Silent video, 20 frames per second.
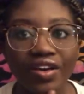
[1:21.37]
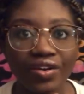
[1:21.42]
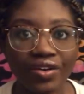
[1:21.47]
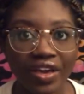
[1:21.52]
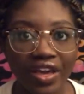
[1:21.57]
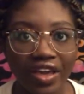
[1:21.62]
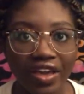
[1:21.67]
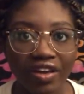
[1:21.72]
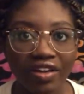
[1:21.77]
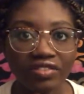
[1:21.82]

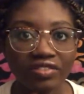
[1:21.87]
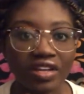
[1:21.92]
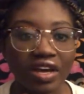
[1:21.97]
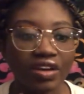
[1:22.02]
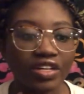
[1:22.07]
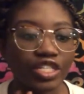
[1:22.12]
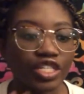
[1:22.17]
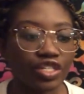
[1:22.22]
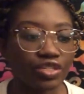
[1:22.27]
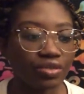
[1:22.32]
Okay, y'all.
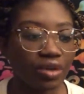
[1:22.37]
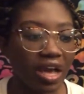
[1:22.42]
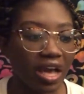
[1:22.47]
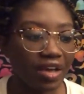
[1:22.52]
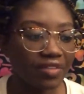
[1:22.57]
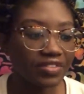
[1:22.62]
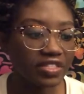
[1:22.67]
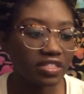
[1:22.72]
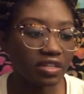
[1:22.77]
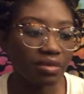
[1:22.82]
Now, I do
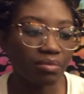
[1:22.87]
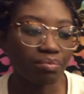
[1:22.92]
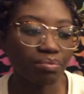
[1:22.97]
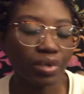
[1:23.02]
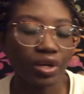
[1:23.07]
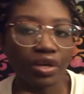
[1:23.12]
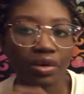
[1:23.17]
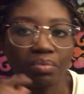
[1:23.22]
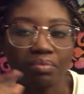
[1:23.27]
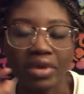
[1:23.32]
have some
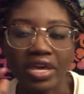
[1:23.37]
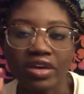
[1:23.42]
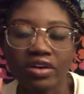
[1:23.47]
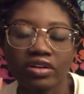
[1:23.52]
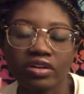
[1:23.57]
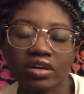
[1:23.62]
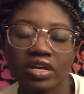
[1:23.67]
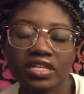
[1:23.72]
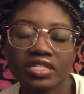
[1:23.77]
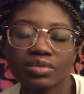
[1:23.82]
book
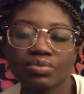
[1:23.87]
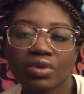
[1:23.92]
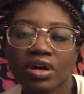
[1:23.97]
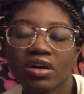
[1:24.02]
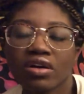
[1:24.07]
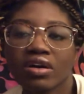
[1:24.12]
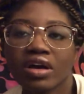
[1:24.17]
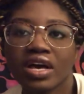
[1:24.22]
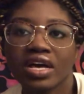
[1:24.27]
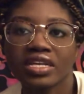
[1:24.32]
mail as
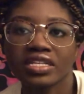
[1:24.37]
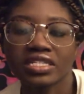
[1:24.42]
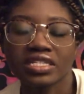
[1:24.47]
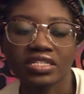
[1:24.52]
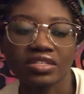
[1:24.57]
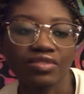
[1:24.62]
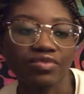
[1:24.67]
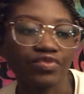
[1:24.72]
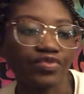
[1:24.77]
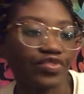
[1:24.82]
well as
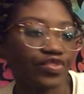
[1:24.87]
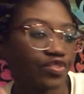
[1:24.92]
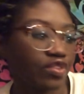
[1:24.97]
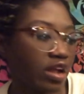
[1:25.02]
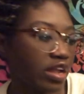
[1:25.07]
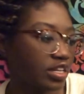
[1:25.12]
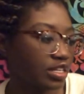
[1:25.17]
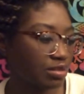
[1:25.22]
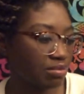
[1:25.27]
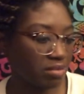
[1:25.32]
some
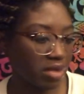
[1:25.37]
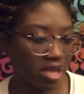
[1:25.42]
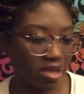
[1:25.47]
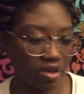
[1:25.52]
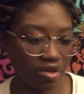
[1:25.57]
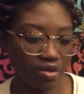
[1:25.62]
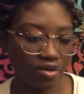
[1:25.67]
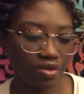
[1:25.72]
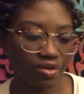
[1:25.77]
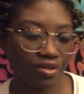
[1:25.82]
friend
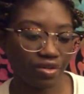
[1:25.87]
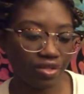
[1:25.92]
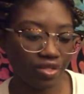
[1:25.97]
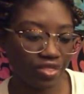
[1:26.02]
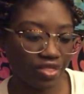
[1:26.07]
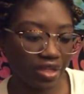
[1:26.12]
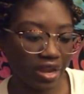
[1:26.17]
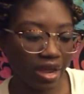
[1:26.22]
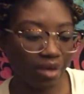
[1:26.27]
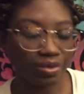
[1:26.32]
mail
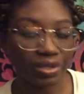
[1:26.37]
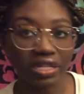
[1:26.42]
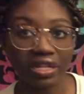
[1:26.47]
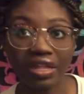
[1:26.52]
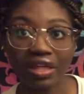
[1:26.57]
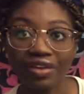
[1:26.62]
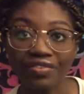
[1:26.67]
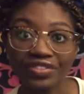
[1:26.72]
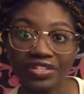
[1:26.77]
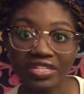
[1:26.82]
that I would
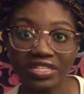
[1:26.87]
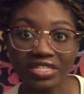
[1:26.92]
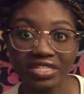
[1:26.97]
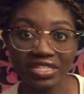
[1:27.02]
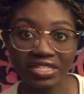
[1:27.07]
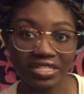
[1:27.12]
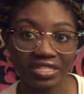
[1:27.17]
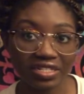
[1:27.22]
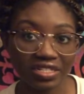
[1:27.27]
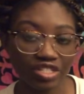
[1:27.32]
love to
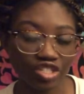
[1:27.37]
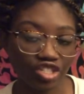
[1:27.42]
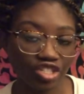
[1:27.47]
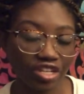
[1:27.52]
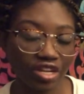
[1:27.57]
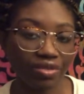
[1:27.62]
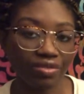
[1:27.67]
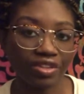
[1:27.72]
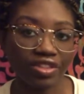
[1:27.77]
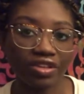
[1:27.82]

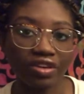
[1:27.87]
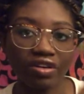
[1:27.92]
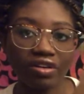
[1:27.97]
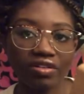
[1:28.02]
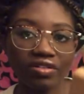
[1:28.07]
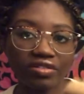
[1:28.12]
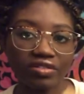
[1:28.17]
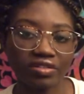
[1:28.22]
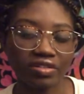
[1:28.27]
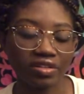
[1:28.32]
share with
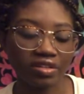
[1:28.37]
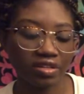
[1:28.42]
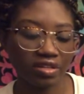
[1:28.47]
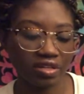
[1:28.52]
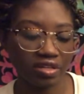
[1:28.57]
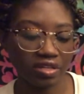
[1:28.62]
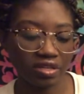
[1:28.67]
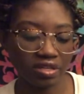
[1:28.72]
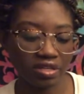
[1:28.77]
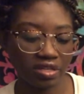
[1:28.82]
y'all.
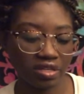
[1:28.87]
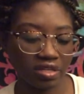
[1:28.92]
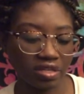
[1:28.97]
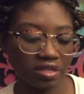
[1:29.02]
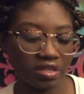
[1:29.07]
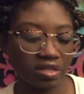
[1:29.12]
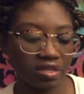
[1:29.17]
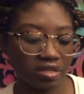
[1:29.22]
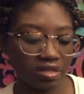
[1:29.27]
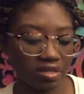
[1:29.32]

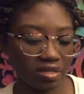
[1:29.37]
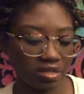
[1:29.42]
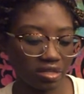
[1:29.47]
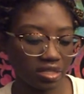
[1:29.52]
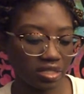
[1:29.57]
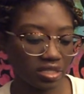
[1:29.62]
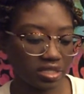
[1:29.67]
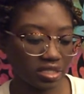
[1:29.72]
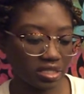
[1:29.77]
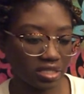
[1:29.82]

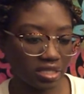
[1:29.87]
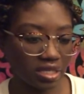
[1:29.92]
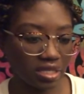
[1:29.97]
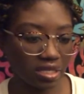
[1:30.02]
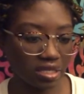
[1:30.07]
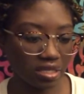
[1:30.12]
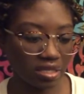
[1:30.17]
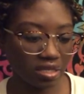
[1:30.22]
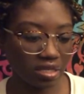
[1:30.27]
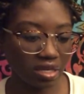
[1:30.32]
Let's
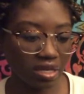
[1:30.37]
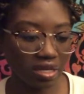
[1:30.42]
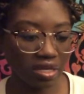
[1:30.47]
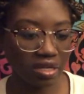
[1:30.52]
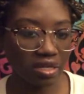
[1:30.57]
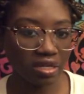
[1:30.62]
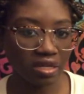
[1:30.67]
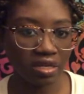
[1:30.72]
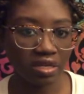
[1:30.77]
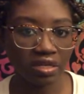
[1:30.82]
see.
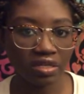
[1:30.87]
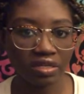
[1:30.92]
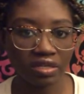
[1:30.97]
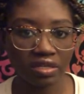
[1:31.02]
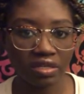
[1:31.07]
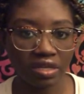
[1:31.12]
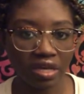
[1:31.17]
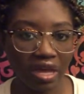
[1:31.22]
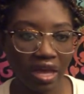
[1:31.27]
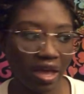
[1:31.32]

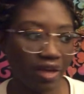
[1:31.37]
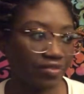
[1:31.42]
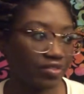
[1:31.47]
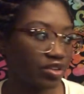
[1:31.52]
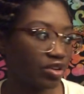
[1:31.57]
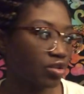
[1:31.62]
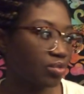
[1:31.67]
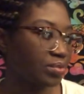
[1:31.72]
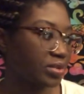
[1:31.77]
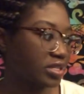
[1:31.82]
I
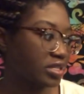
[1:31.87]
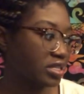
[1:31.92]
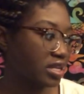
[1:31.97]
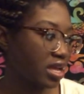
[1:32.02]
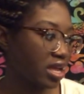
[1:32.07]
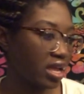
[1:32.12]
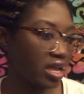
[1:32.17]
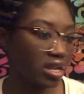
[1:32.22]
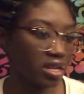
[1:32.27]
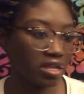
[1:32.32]
haven't opened
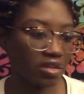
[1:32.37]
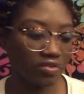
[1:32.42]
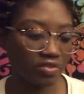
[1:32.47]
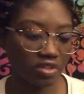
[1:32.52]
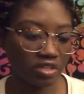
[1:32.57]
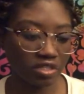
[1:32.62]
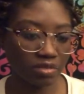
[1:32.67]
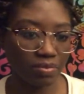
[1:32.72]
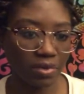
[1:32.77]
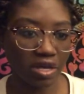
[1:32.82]
any
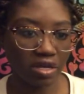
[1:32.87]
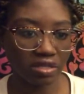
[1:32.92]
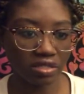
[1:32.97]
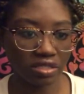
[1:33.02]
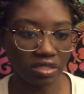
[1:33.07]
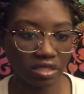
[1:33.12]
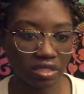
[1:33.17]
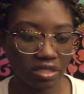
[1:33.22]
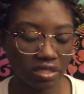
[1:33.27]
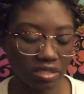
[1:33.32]
of these
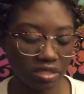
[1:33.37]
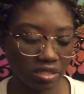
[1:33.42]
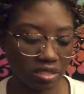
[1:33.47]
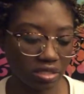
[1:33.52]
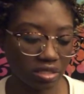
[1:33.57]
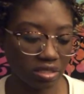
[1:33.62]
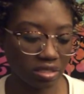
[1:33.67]
boxes.